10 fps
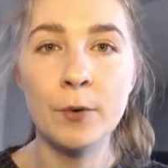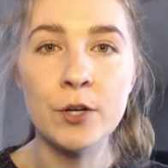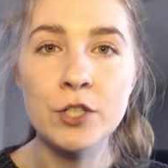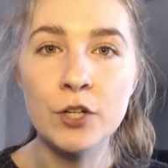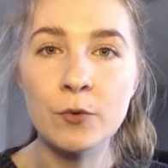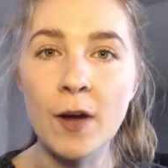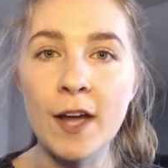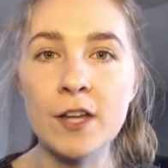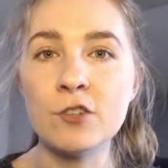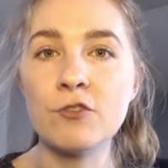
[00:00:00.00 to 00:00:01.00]
push it
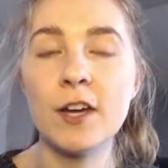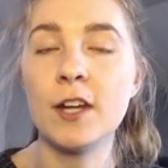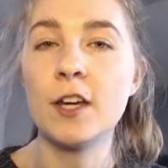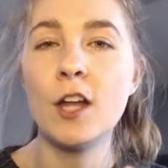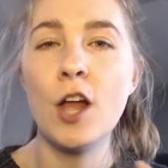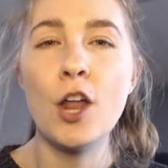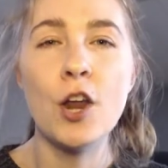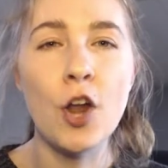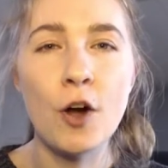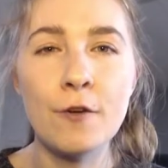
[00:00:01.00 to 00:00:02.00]
away and try to
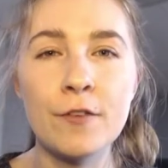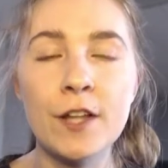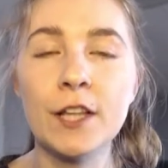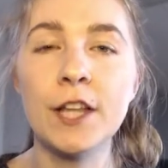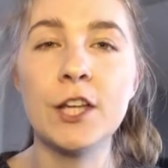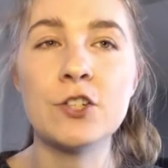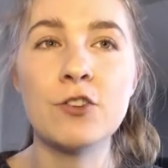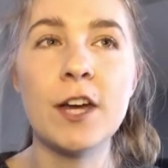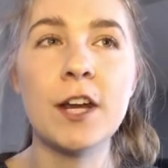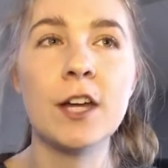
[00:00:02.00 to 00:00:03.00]
not feel it and
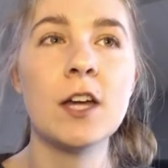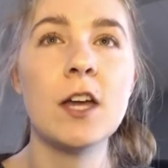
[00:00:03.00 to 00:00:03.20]
try to,